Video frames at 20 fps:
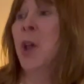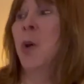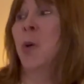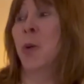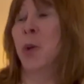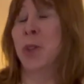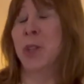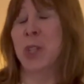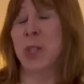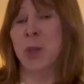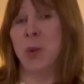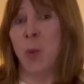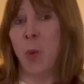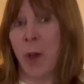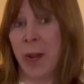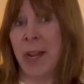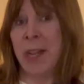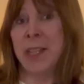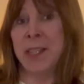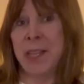which is
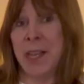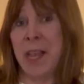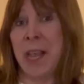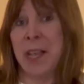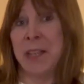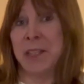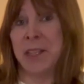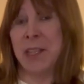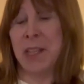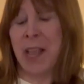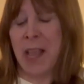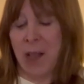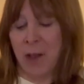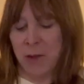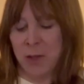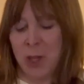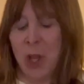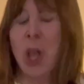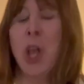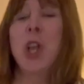what SAS allows.